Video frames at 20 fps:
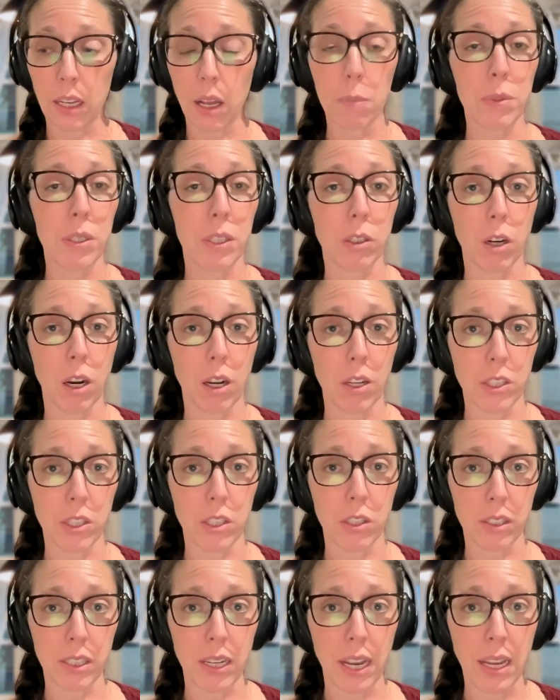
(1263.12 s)
comes across
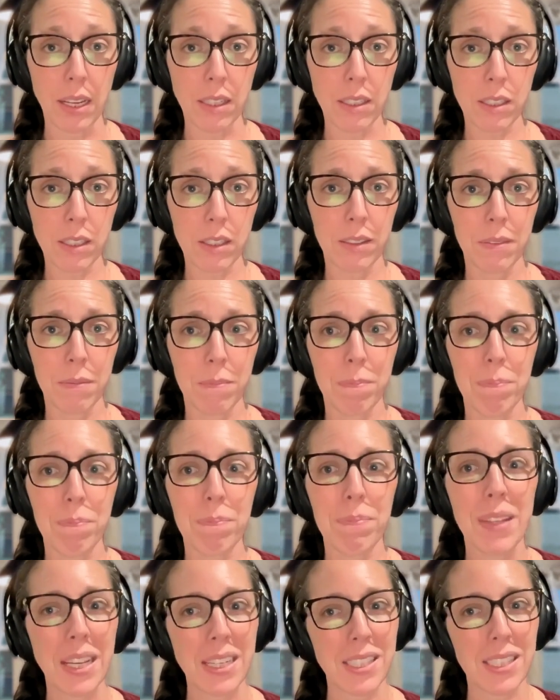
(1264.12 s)
your desk.
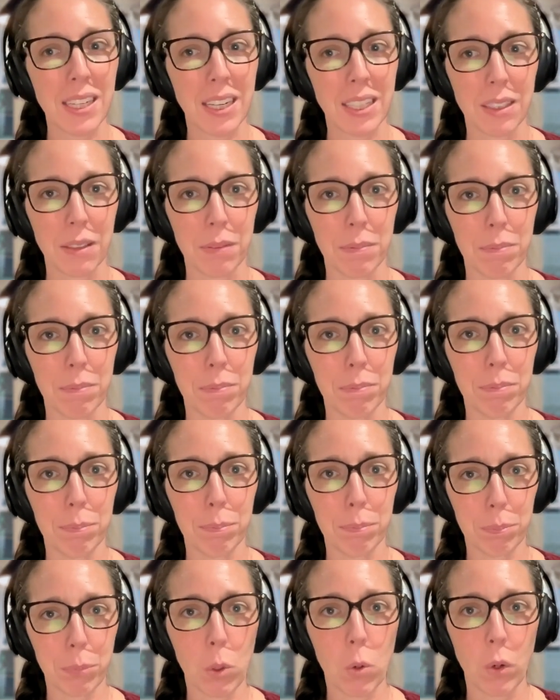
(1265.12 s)
That's not the
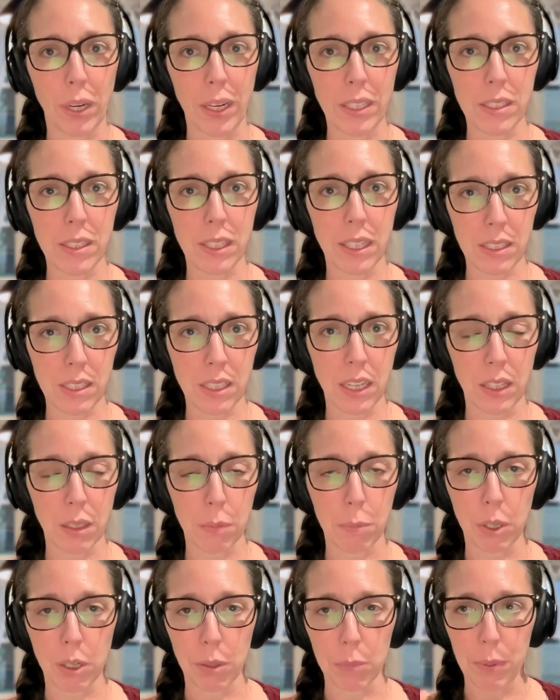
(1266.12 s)
point. That's not the
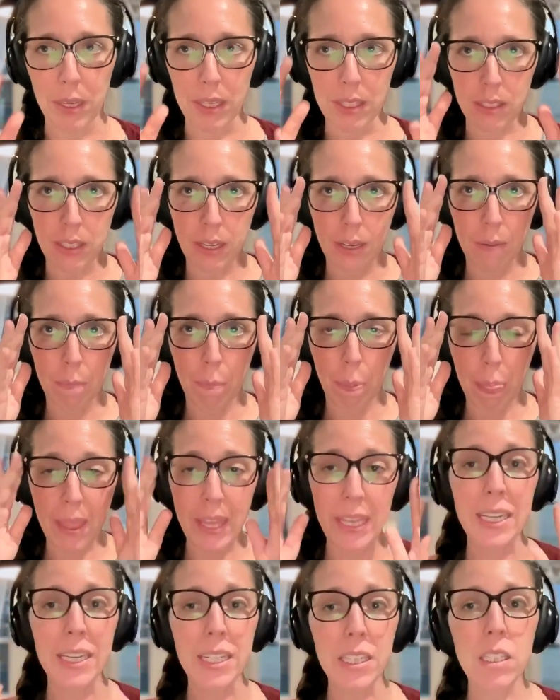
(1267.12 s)
purpose.
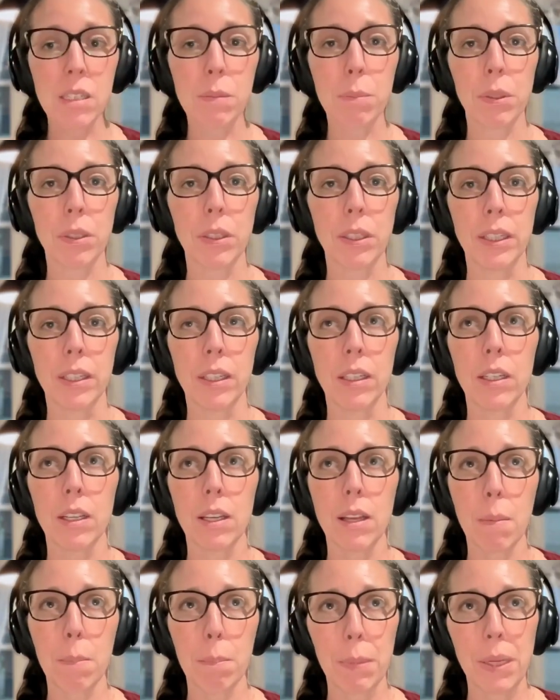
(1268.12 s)
It is to put
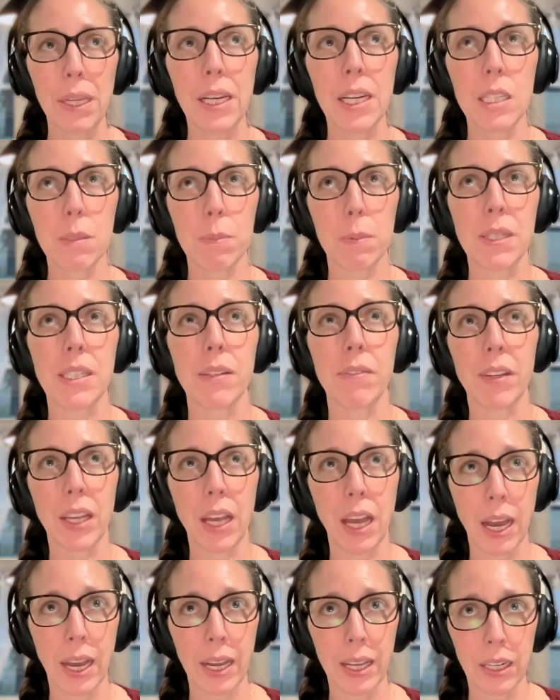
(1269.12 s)
meeting
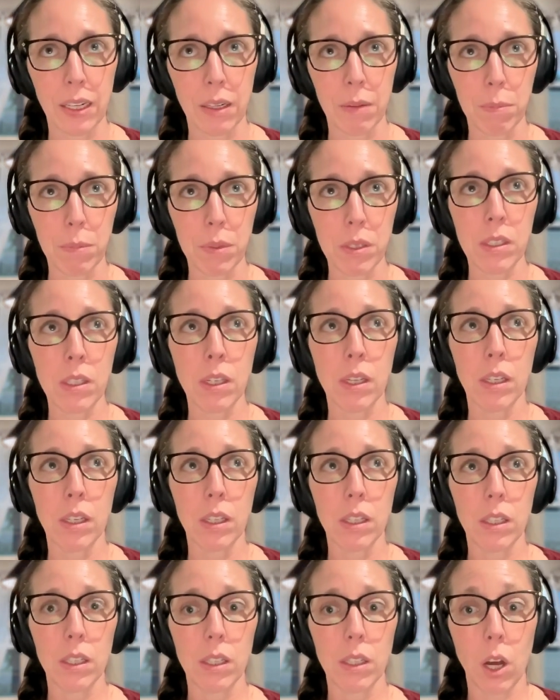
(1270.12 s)
specific items
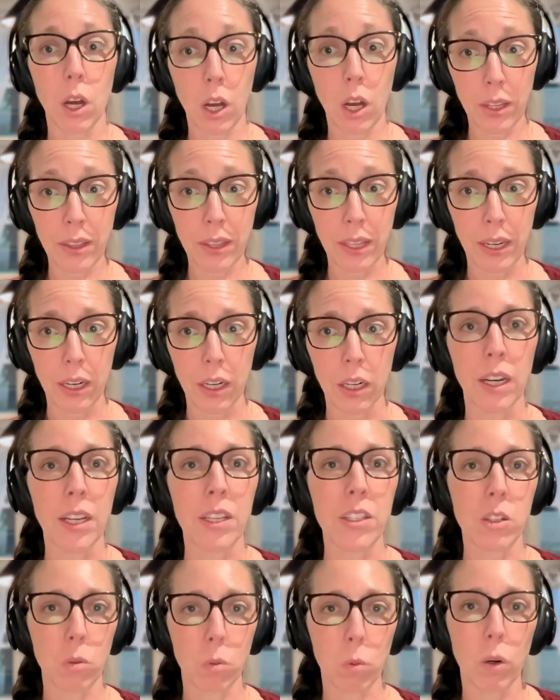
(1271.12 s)
on there
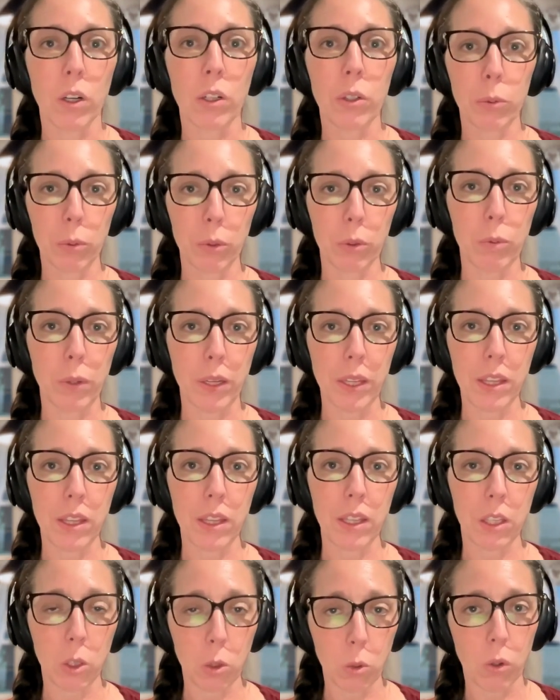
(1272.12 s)
and to work through with
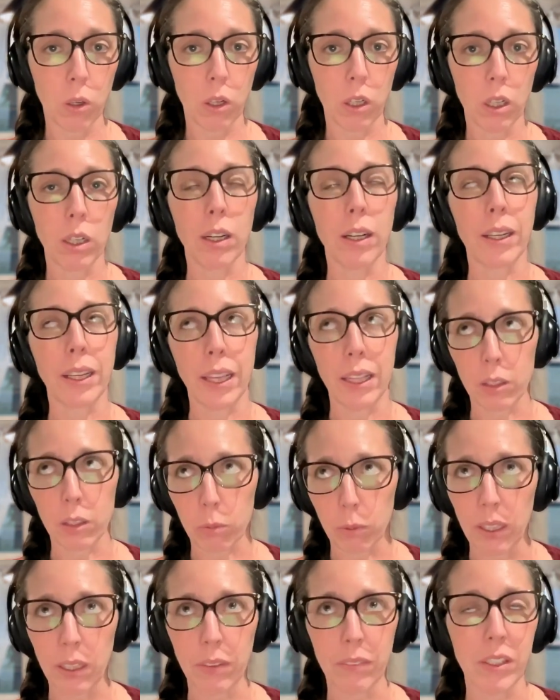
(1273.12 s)
your, again, the
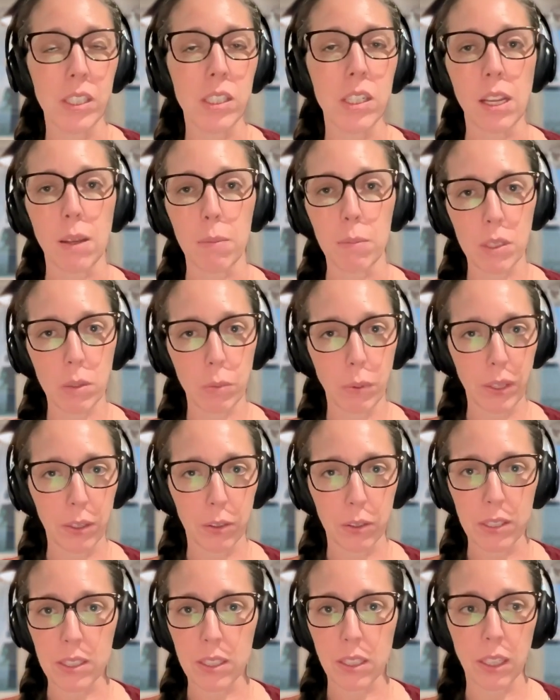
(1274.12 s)
relevant team. So
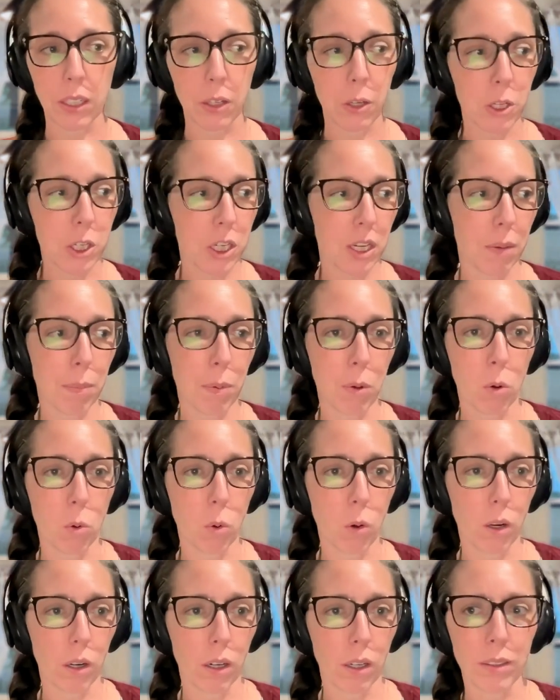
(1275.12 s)
whether it's leadership
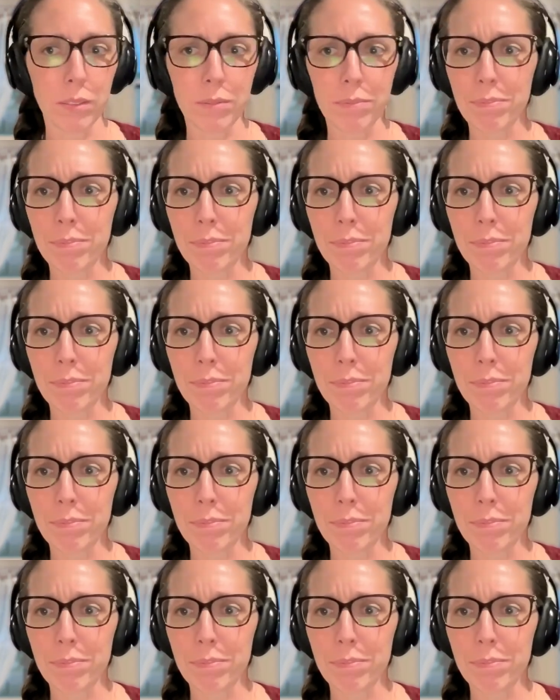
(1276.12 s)
or